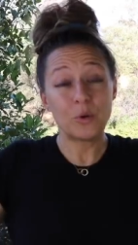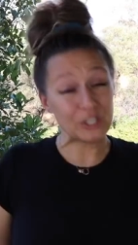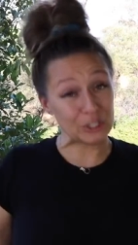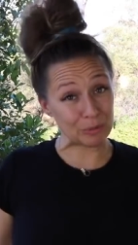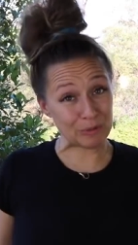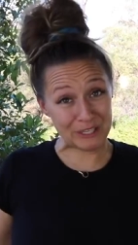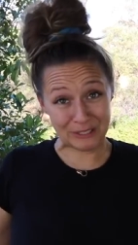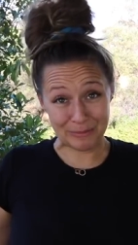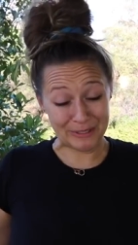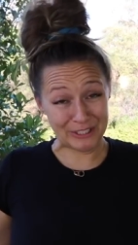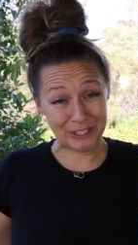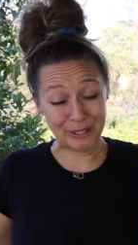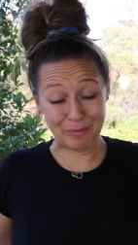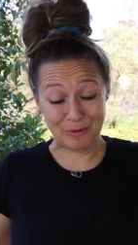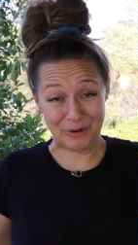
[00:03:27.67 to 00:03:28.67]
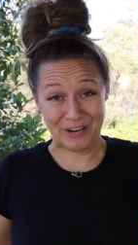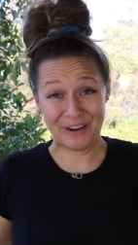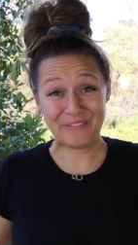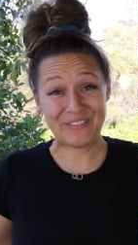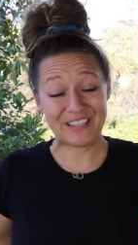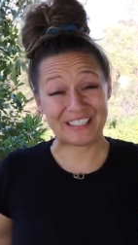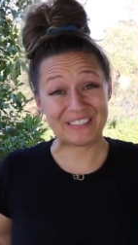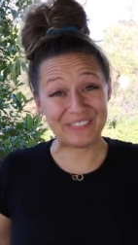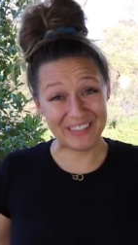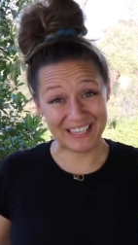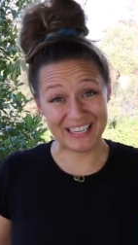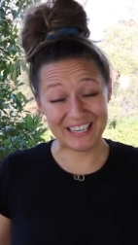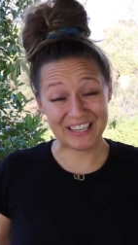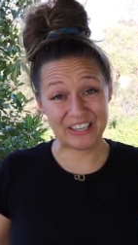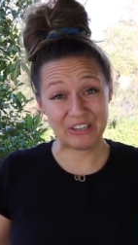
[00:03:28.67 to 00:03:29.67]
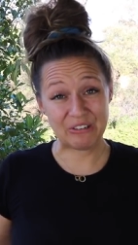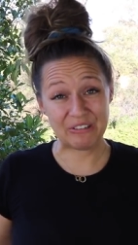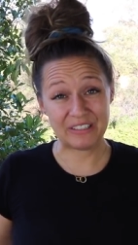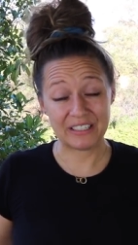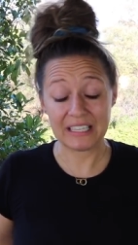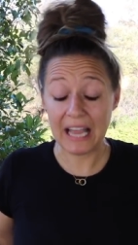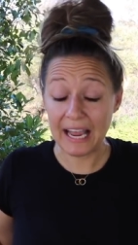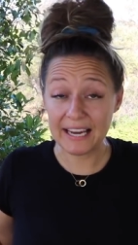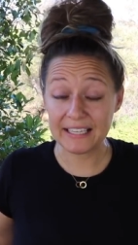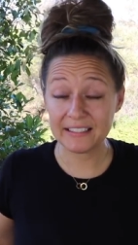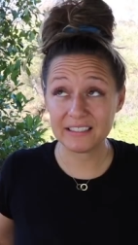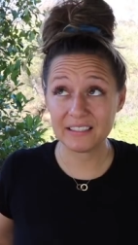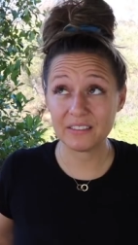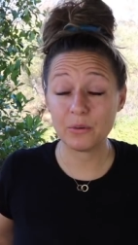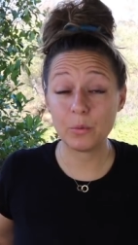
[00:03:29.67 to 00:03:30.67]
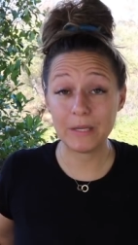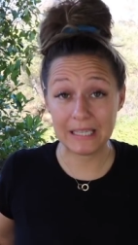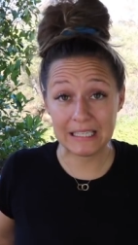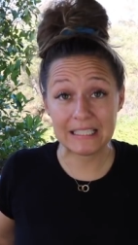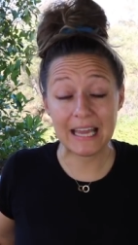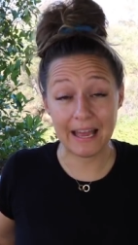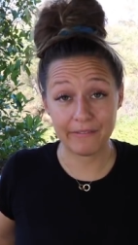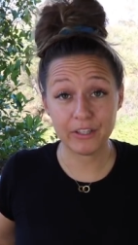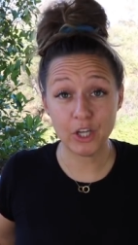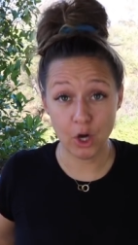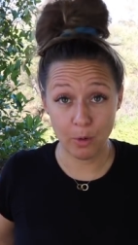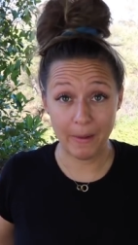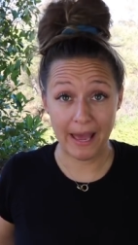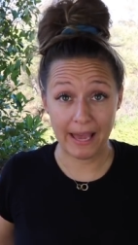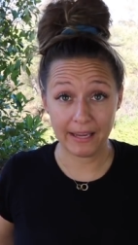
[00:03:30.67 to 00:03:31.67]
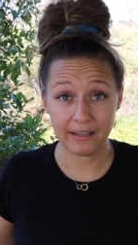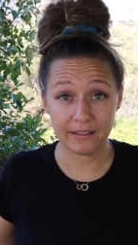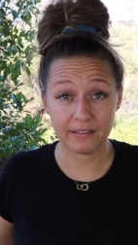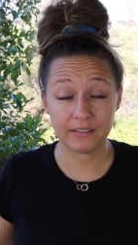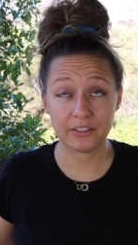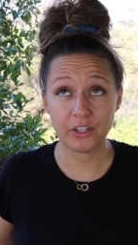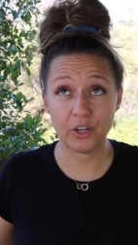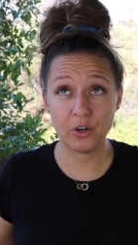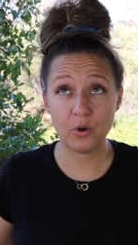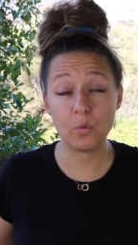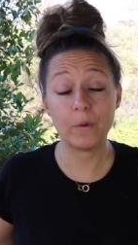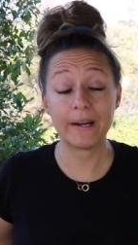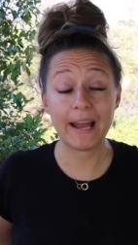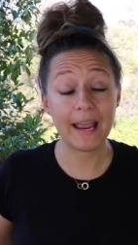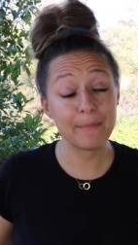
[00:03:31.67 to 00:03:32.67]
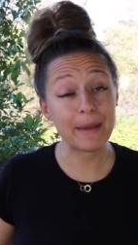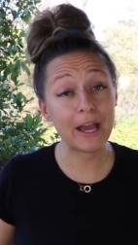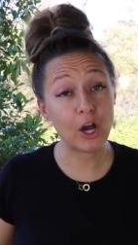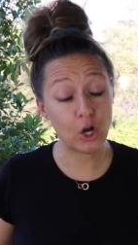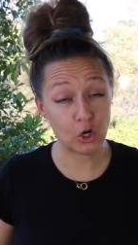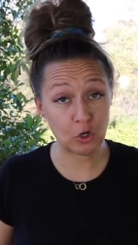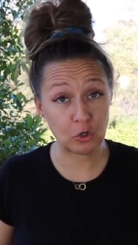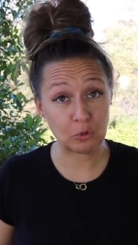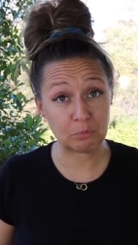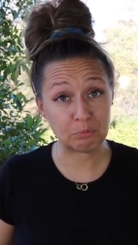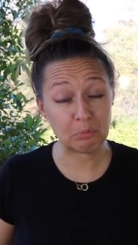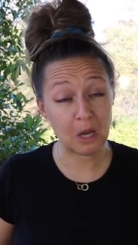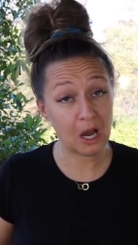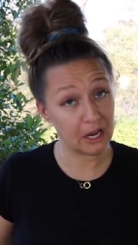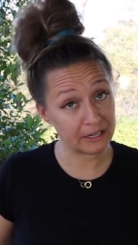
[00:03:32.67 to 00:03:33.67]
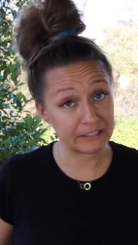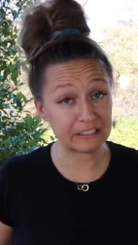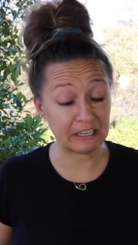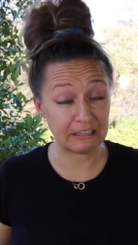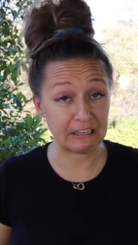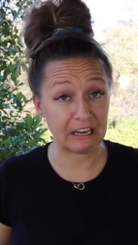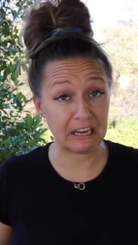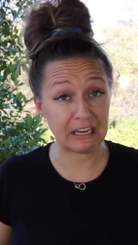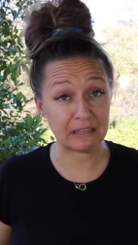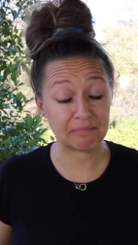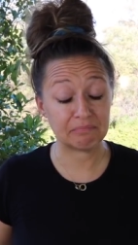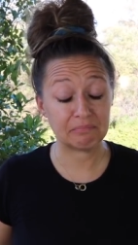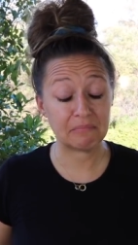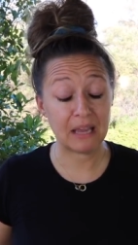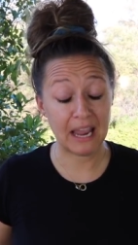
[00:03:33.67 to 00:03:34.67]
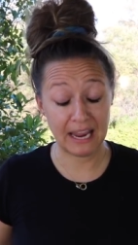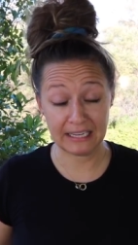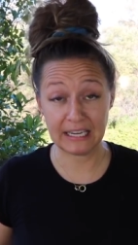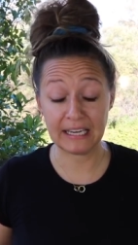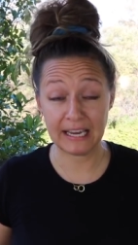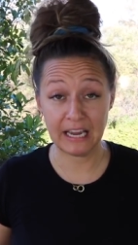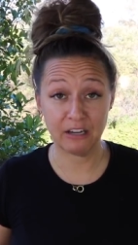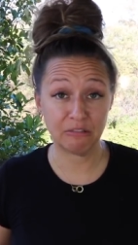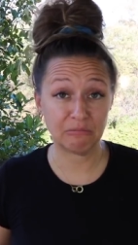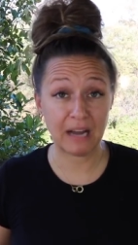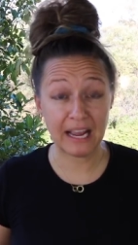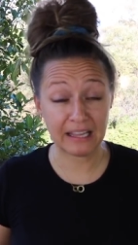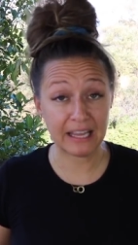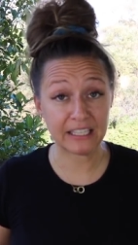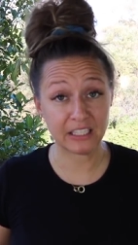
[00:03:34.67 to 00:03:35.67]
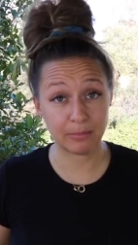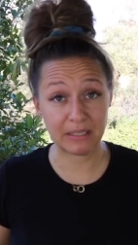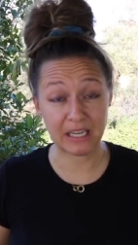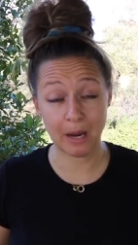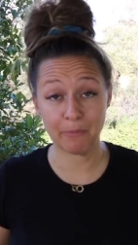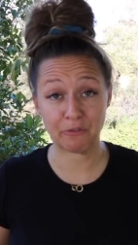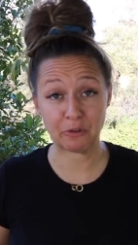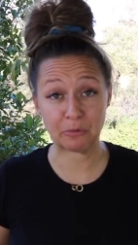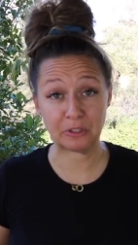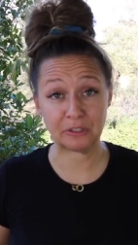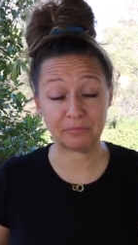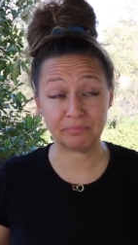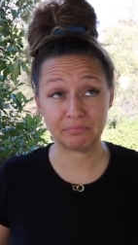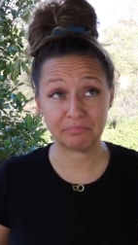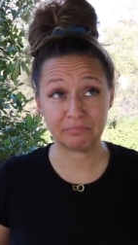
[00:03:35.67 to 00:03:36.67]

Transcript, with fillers: Which brings me to the point of this video. Guys, we need to have a go bag. So when I'm at home on a Sunday, hanging out, I like to be comfortable.